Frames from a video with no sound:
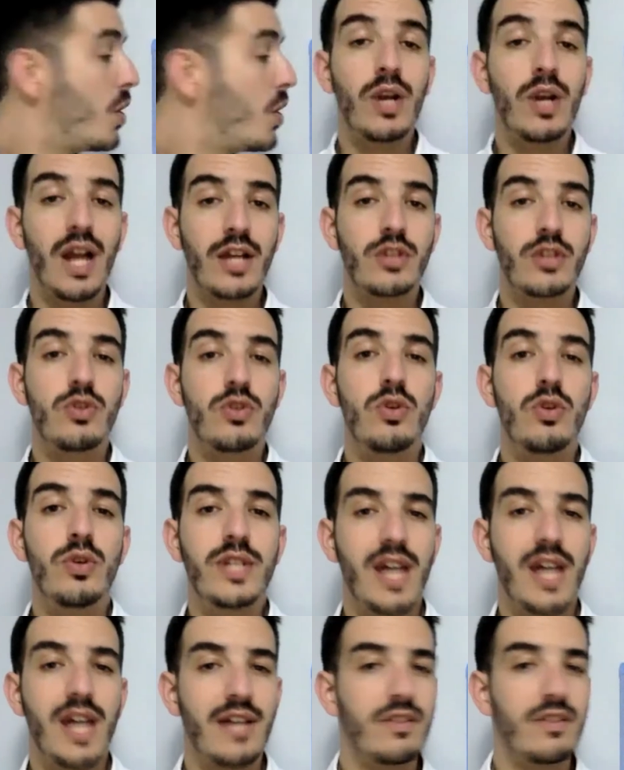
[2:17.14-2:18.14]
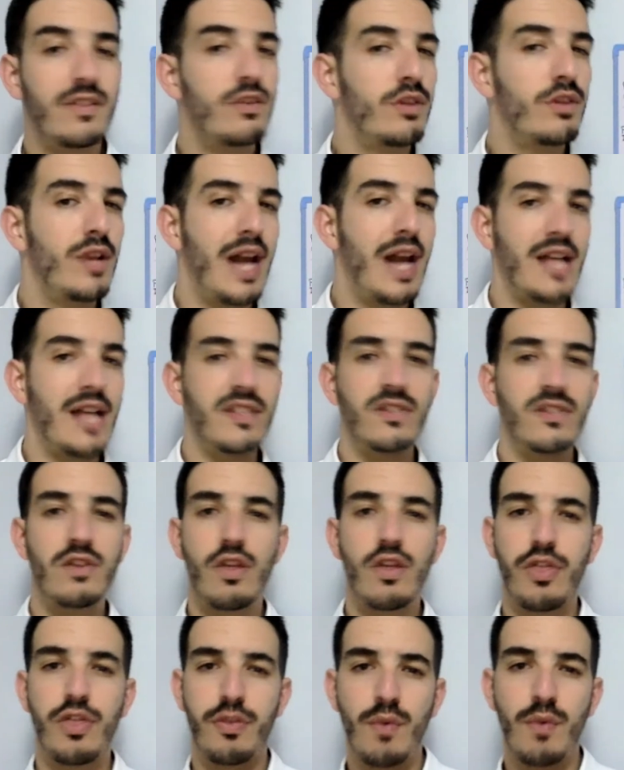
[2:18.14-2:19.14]
like to look at the last
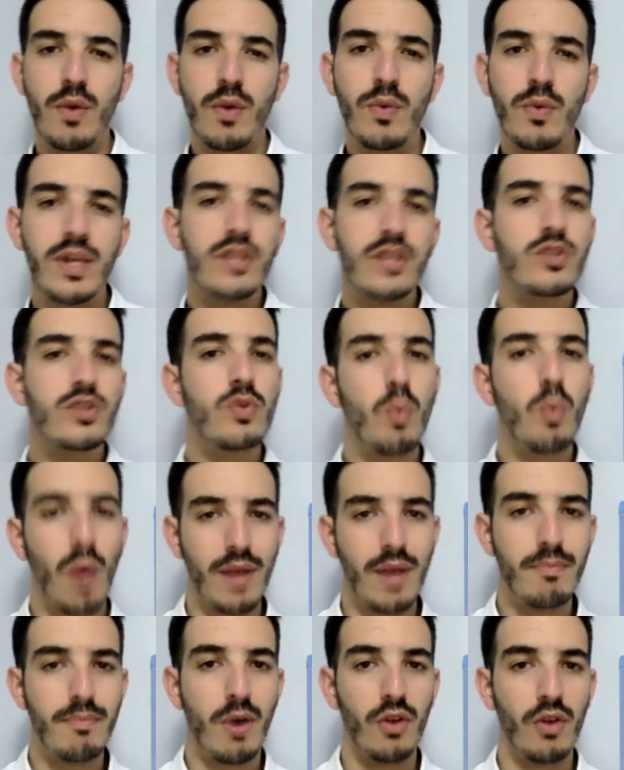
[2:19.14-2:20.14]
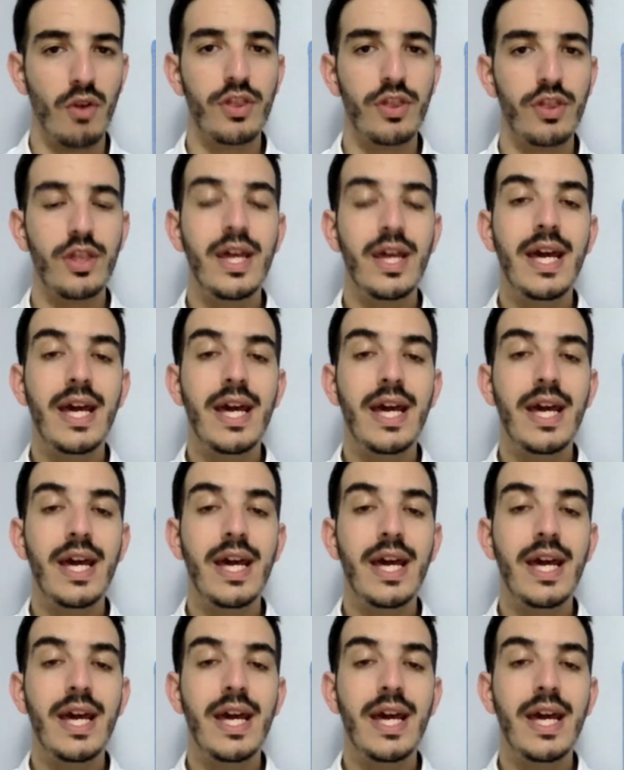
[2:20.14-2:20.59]
3 weeks to 1 month,